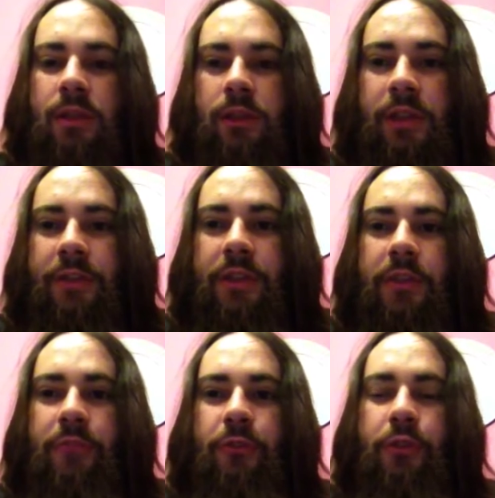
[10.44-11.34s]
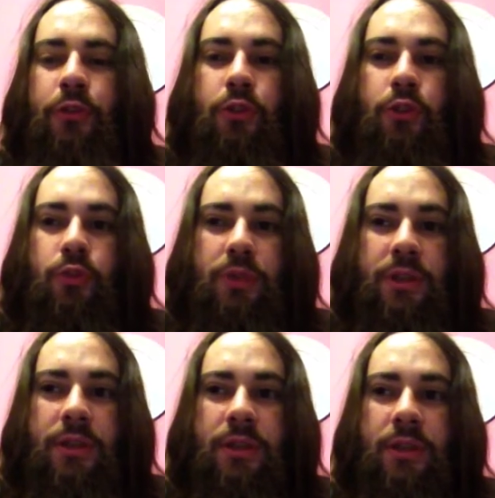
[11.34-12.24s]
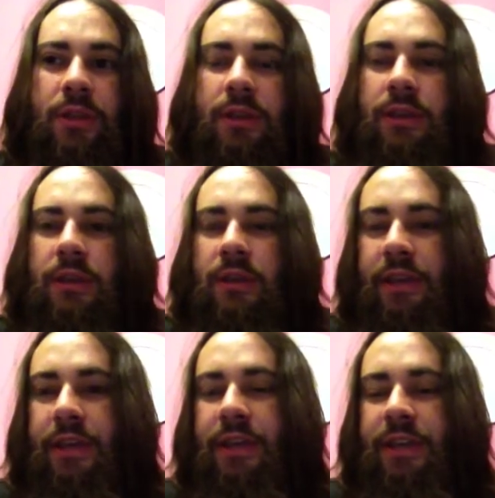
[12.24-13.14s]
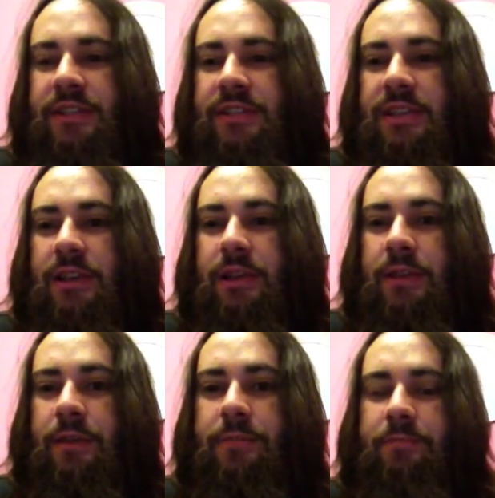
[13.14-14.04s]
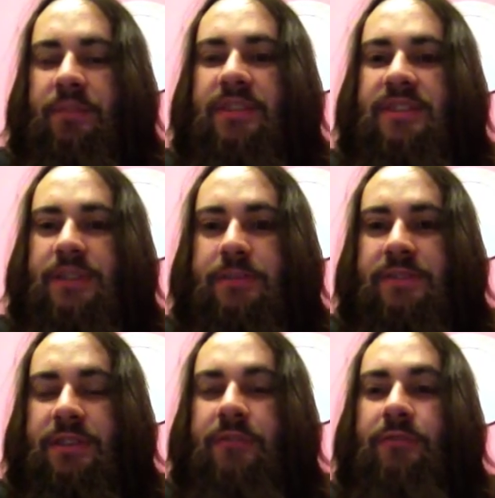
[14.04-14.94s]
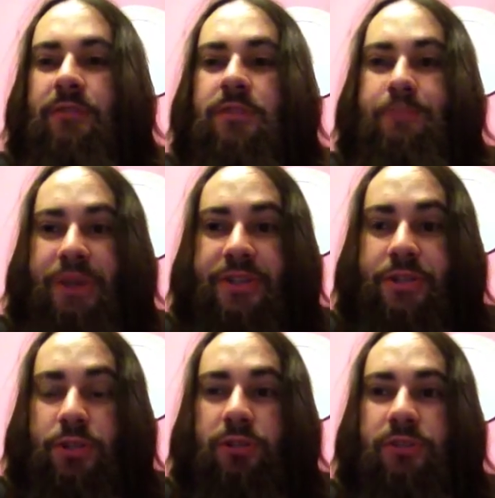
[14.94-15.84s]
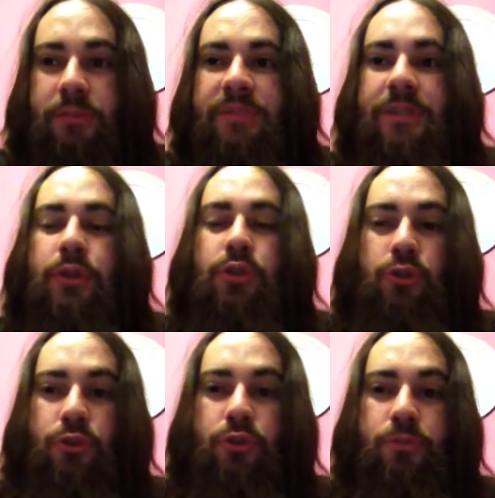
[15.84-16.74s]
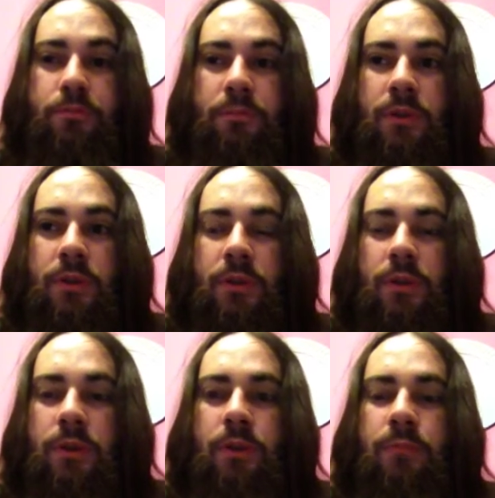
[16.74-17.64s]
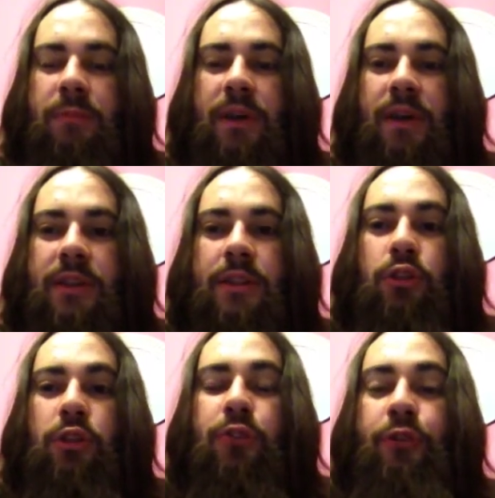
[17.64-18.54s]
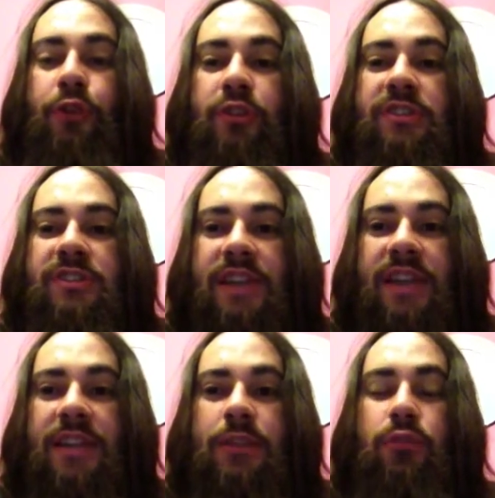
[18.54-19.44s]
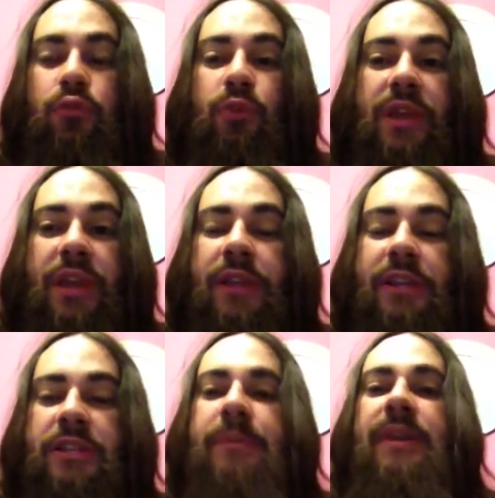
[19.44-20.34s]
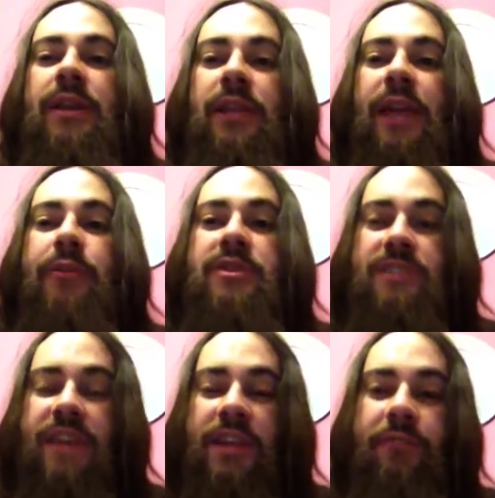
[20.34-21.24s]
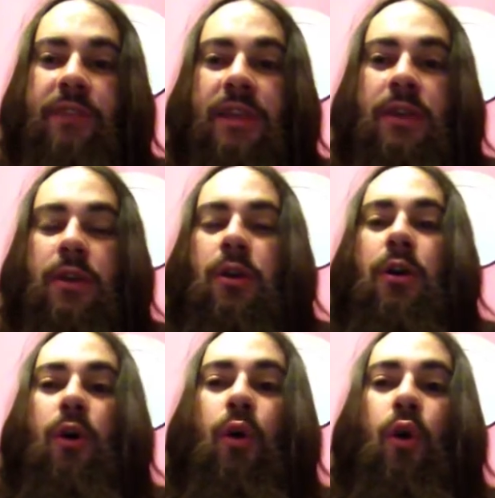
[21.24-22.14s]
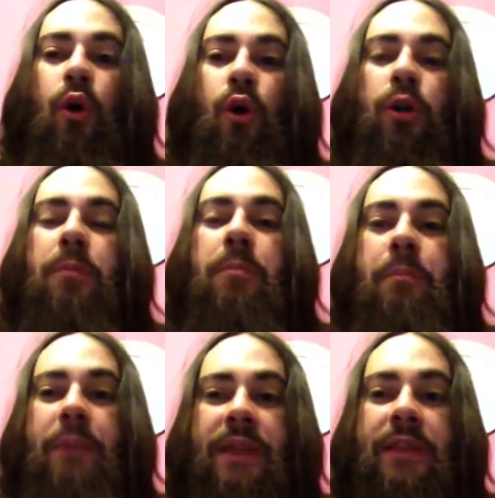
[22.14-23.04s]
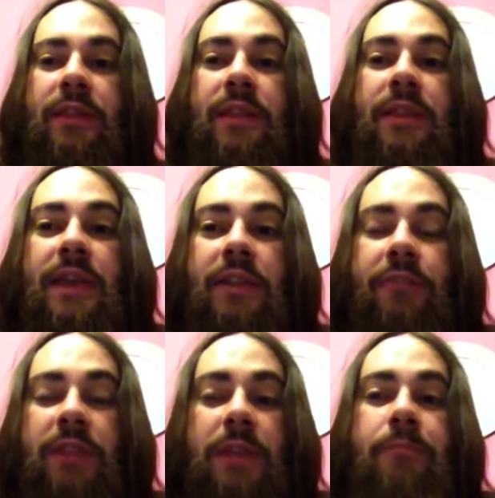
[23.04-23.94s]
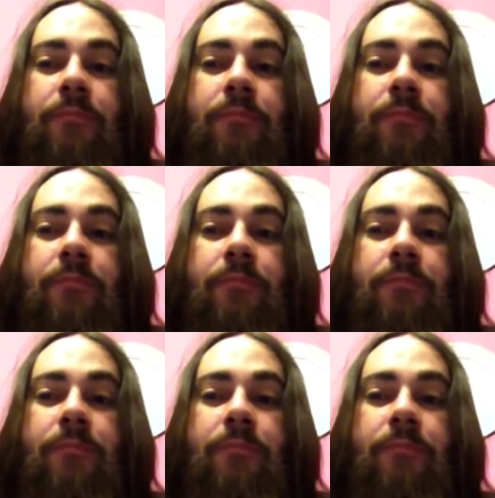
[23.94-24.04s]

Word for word: Living in a foreign country, it's, uh, it's something special, something good. But in order for you to say that you really speak a language natively or practically natively,